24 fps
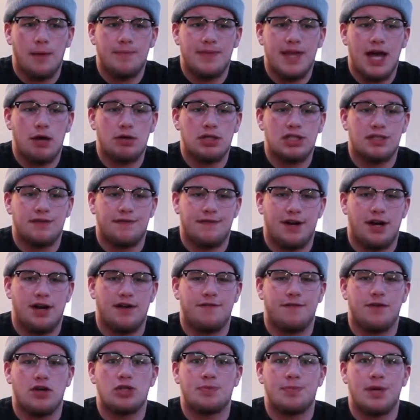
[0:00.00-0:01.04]
that was the very
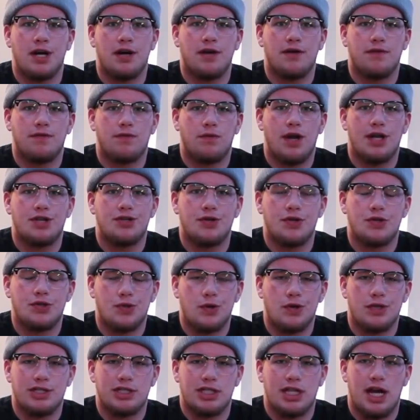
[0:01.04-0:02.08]
first pair of retro
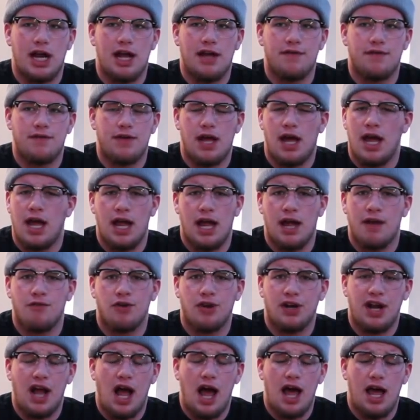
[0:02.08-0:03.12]
Jordans that I
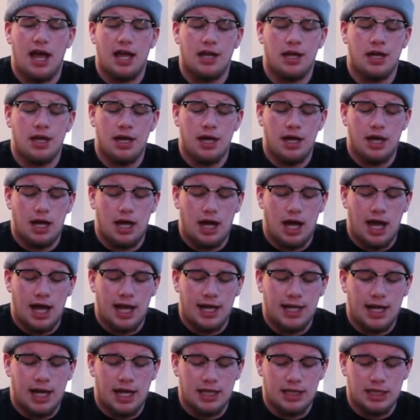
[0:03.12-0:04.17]
ever got.
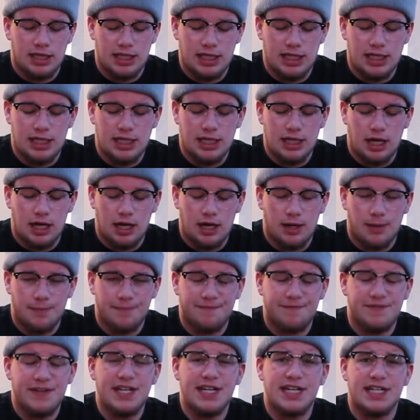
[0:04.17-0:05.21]
I got the
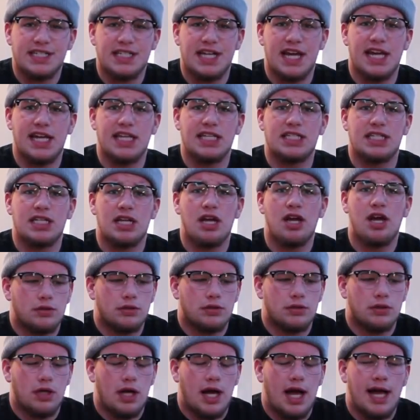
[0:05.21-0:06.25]
Phoenix 8s.
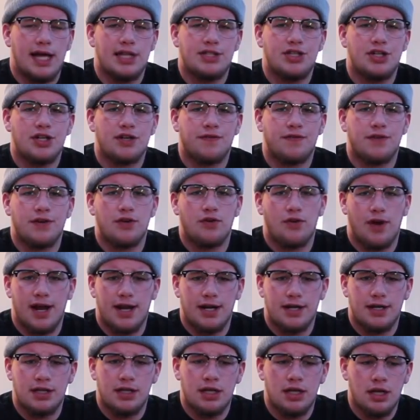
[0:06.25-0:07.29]
I took for
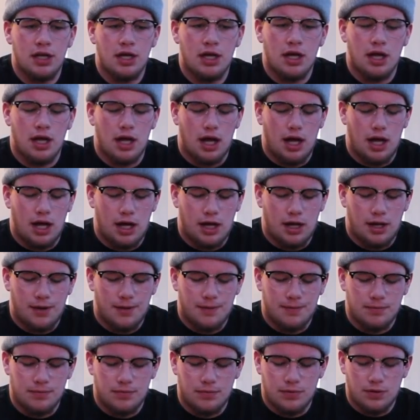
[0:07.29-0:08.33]
granted
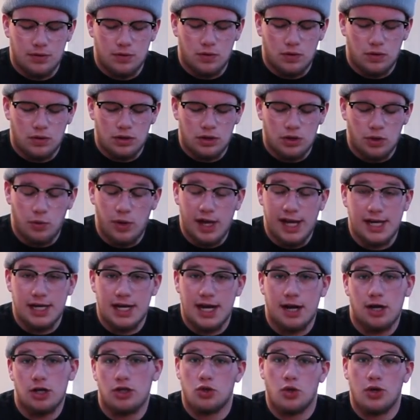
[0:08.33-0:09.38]
the way
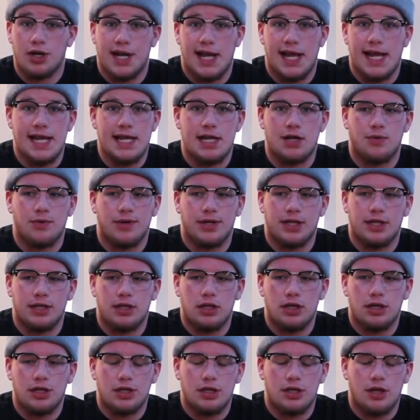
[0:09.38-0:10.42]
an Air Jordan 8 can really
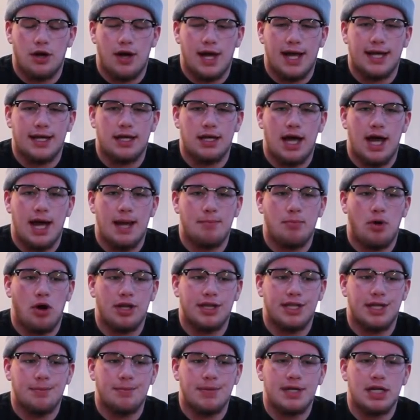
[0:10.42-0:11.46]
look. You know, I
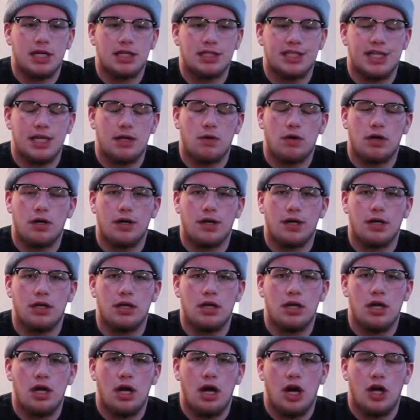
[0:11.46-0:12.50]
bought them because they were
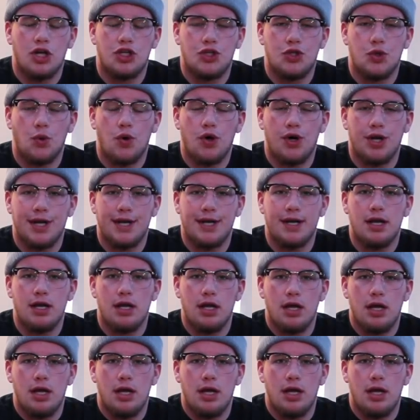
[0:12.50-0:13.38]
a Jordan,